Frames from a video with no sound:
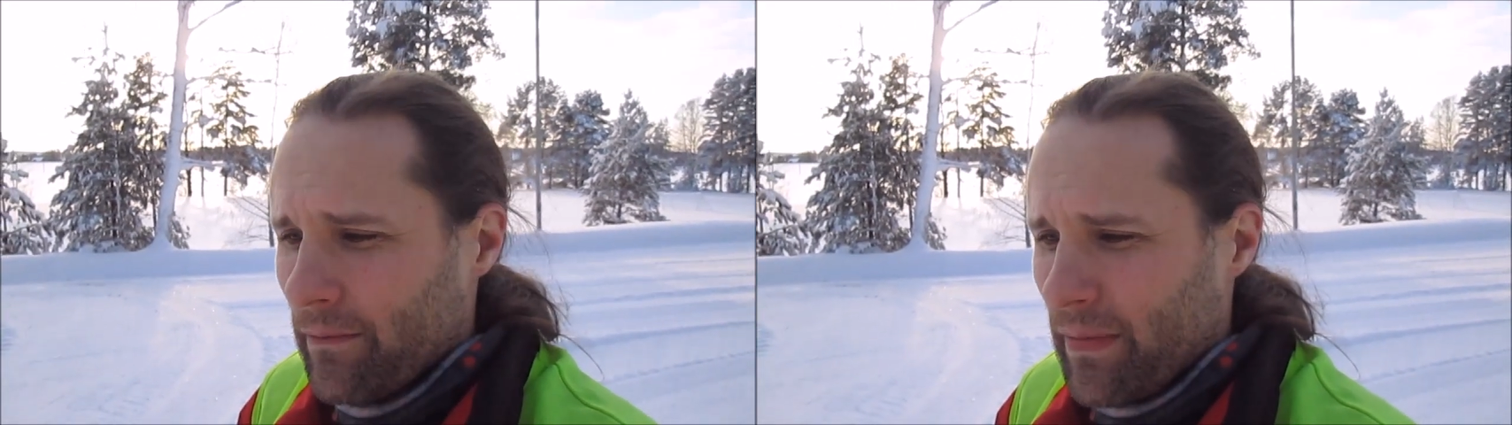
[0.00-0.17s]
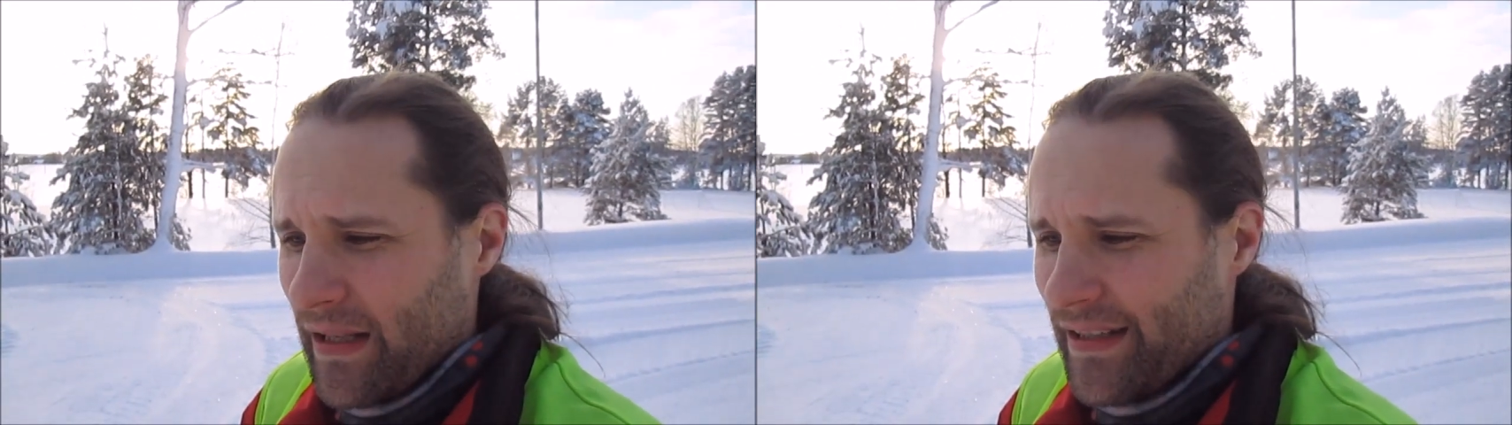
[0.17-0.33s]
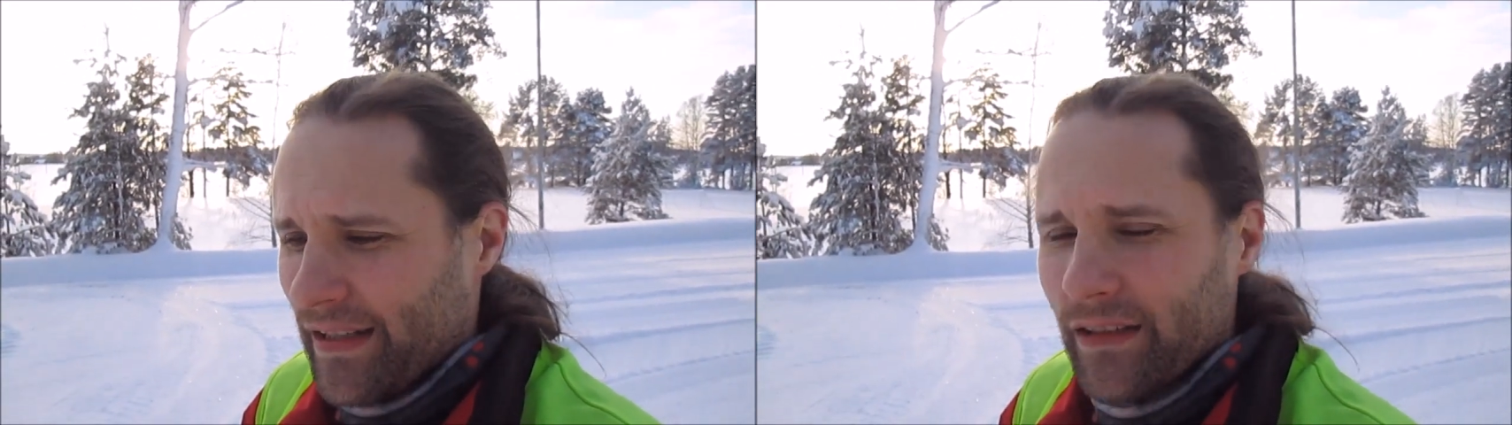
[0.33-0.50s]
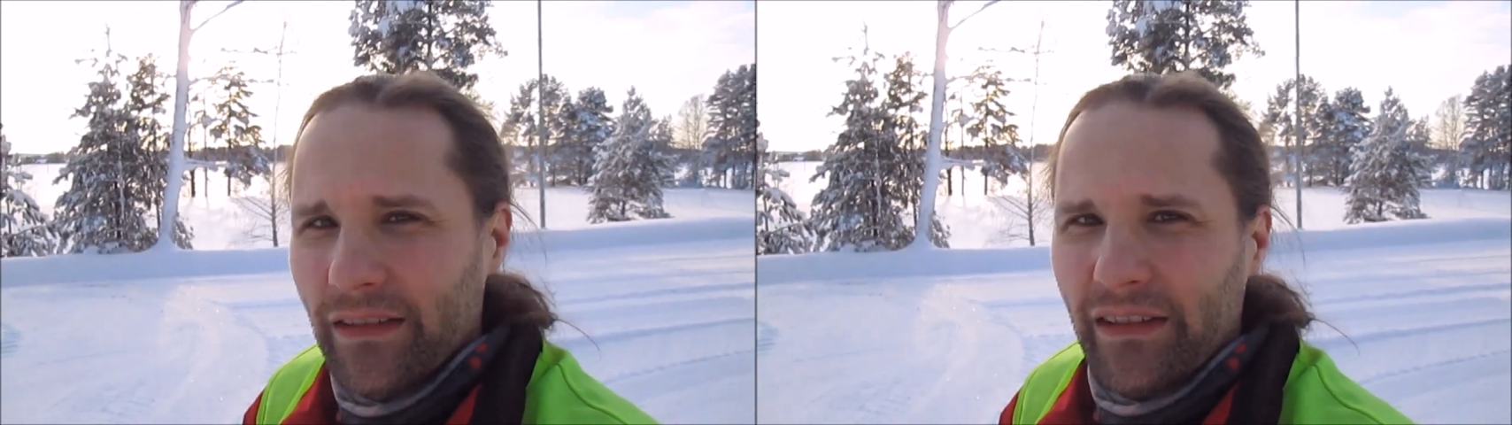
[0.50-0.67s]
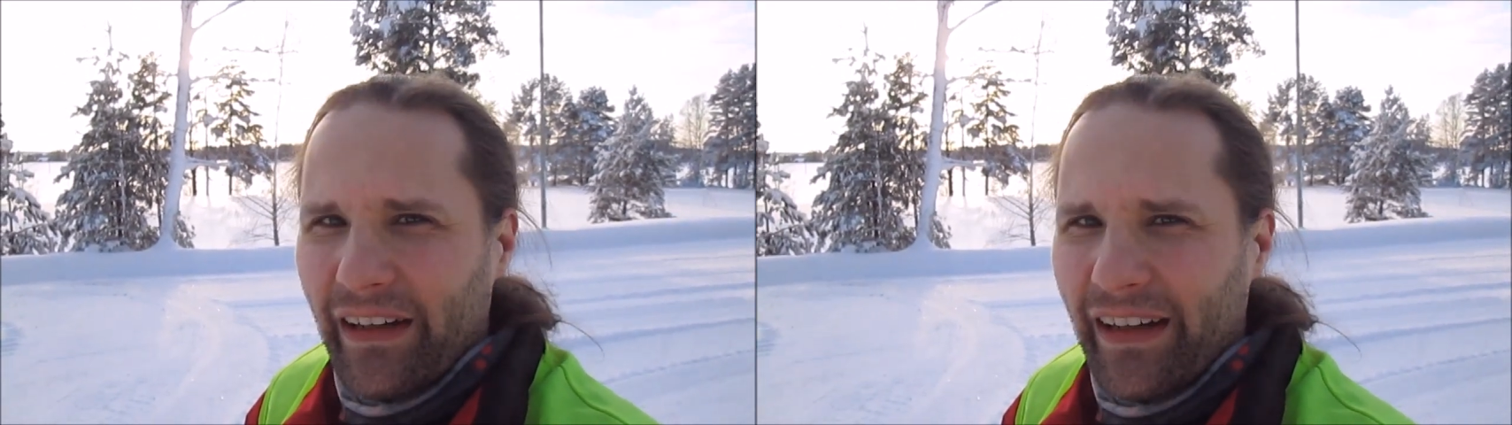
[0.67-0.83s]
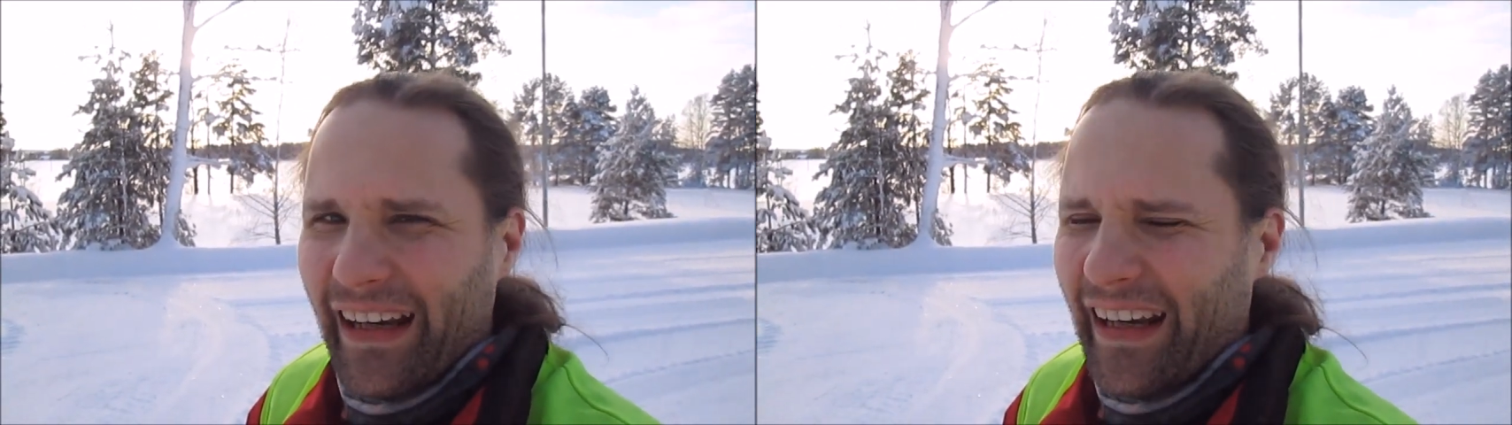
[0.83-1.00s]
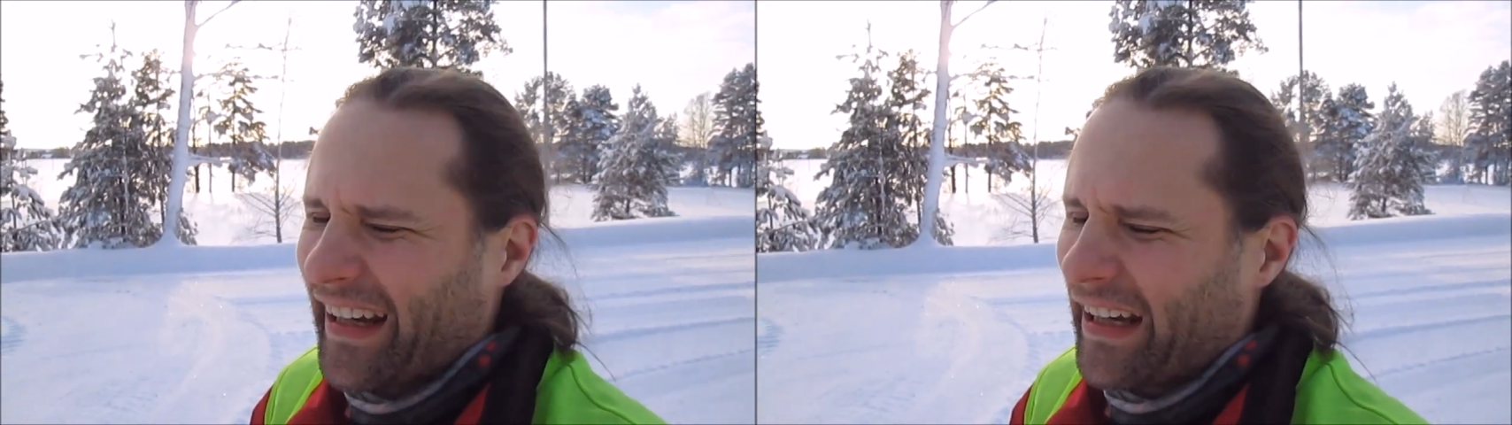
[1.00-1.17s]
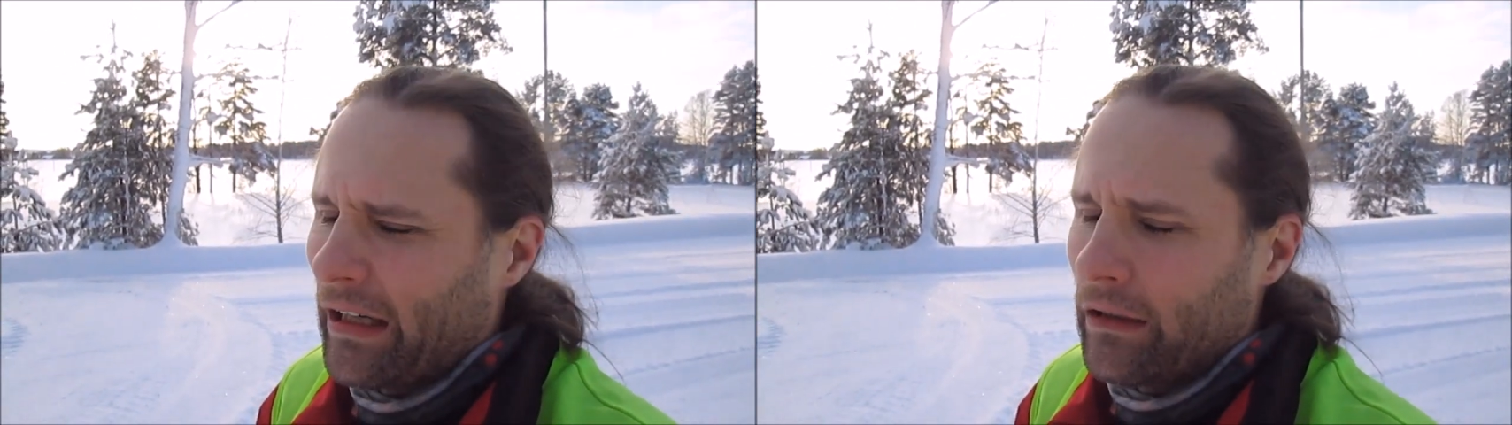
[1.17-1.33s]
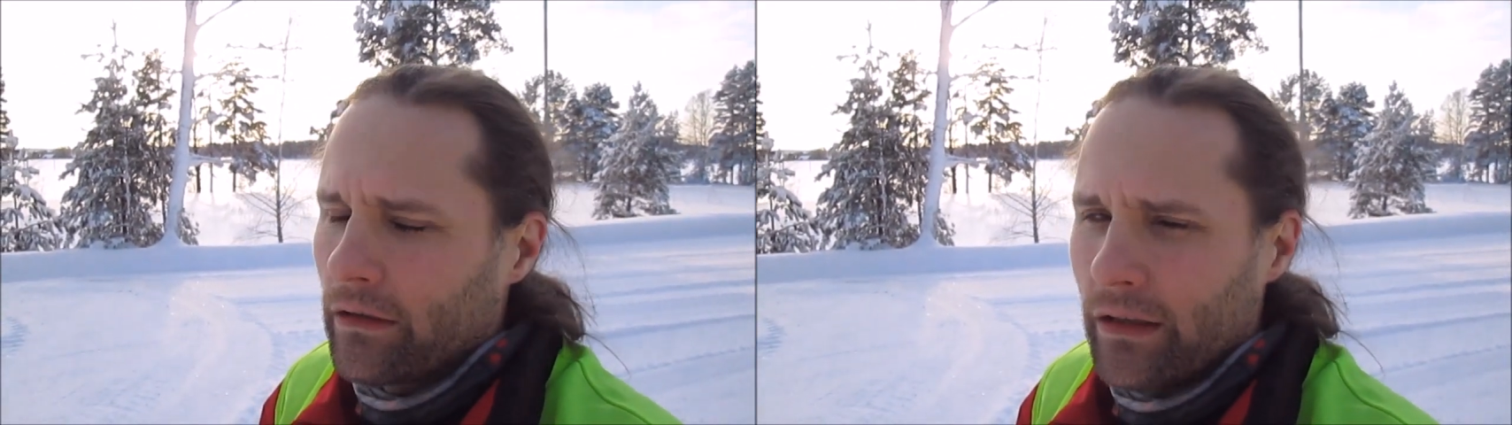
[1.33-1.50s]
bit,
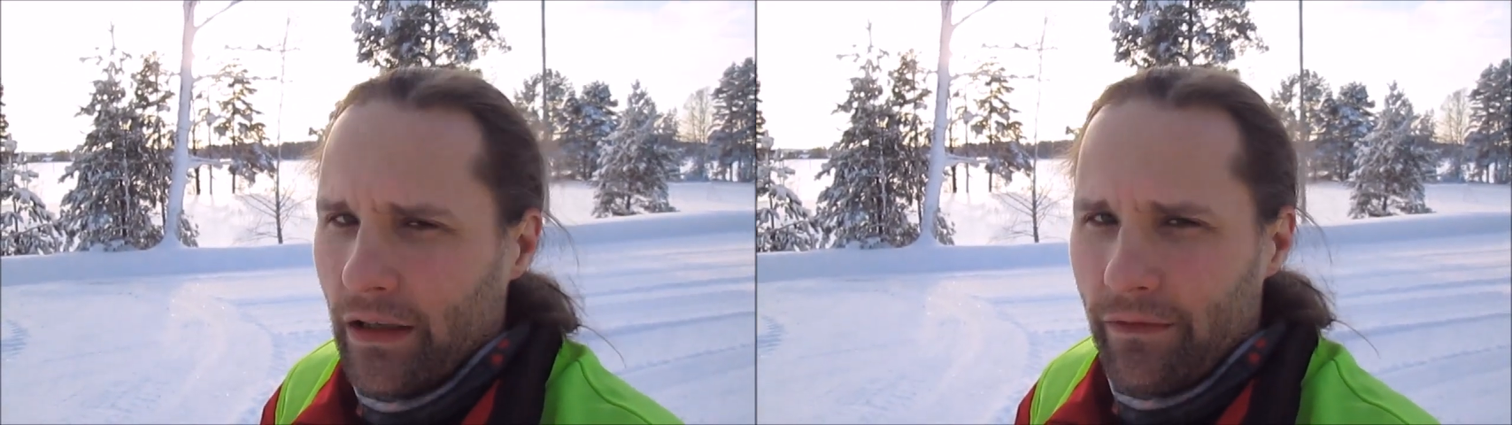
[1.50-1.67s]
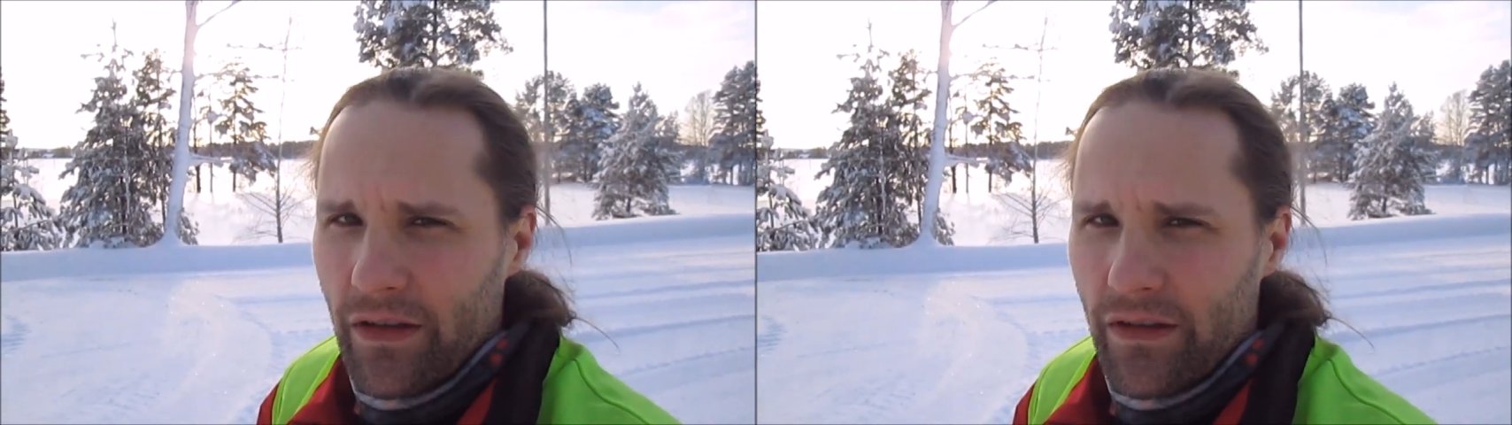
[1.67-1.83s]
if